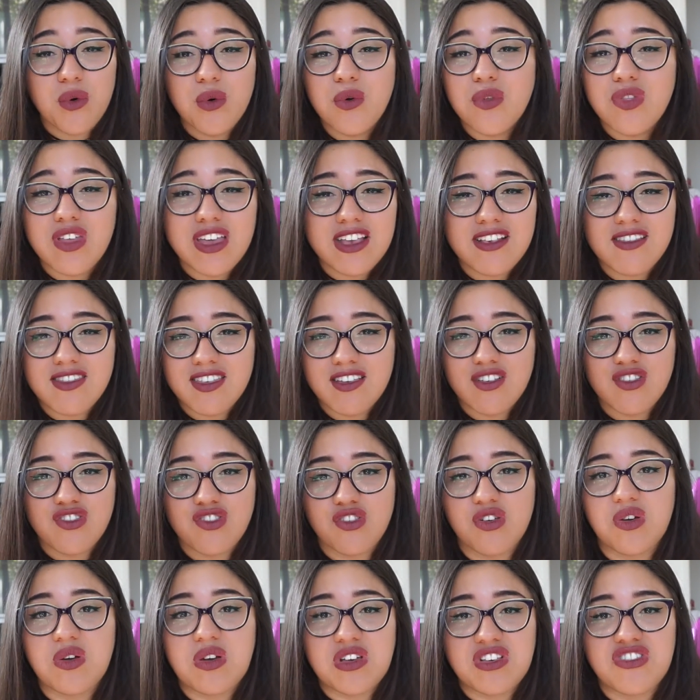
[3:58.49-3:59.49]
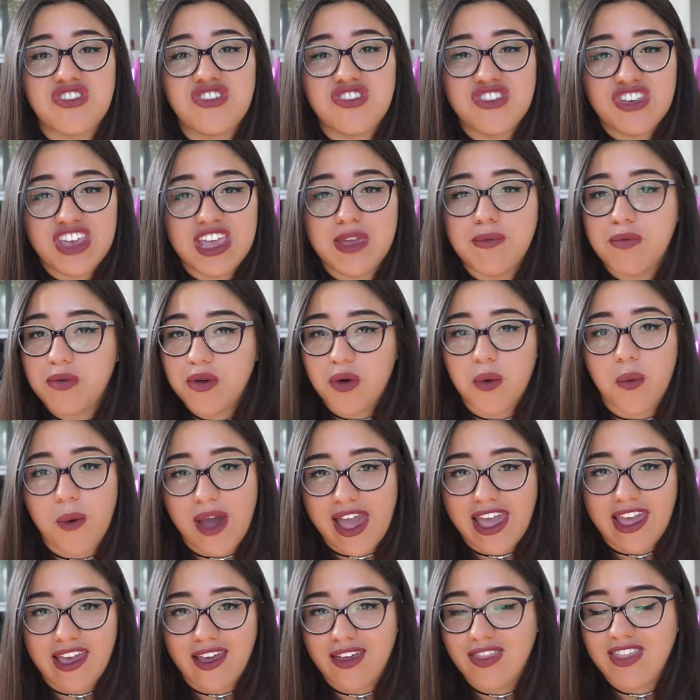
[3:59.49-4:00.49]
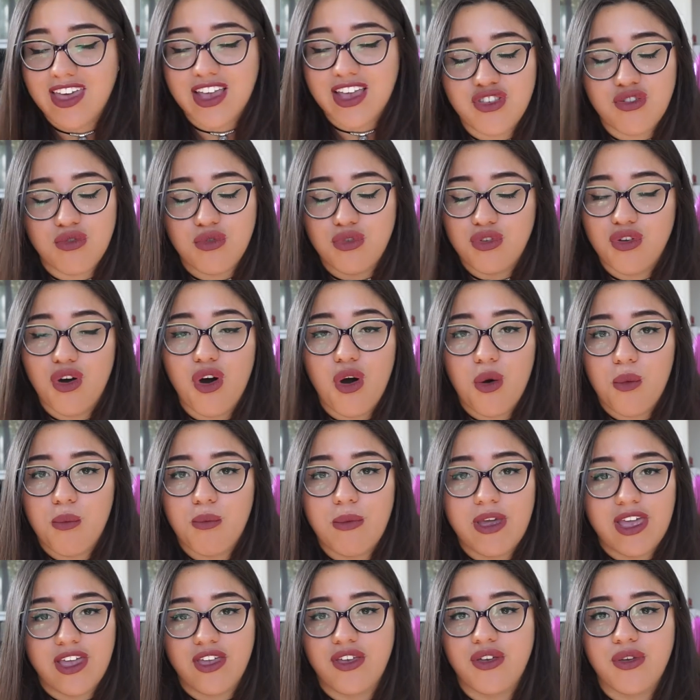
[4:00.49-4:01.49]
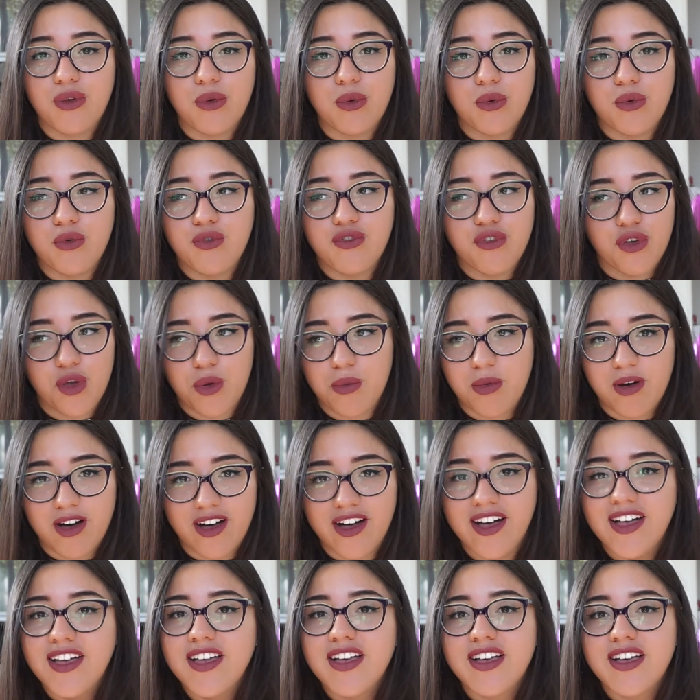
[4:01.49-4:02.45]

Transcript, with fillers: All these things do is just keep you awake. do not make you sober.